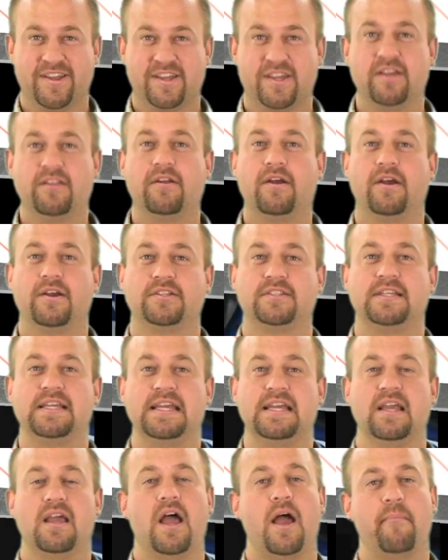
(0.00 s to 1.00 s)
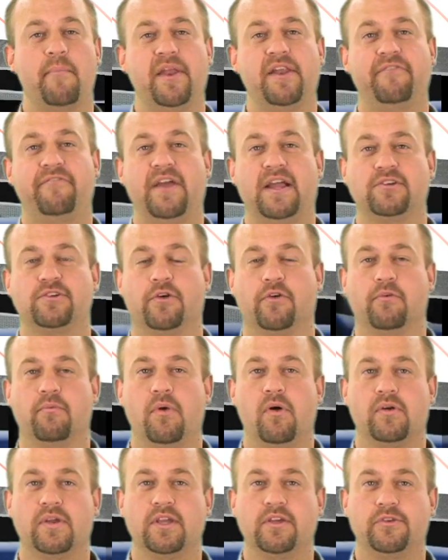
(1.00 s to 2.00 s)
Killer RC, a manufacturer of
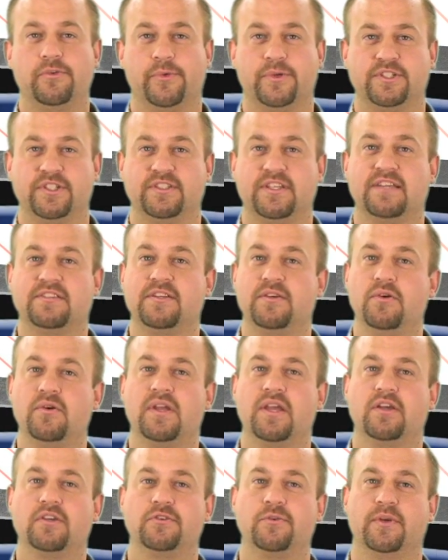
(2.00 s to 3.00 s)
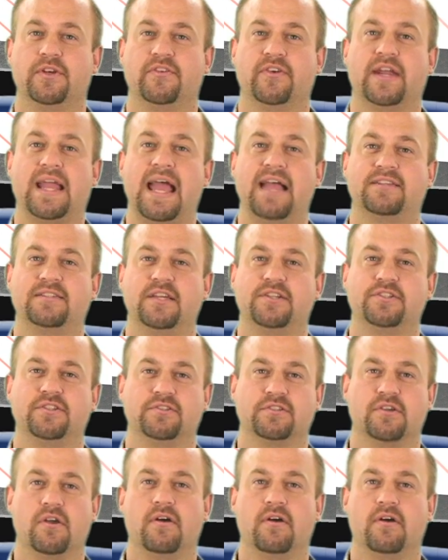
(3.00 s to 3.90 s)
remote kill switches, has a new kill switch for gas engines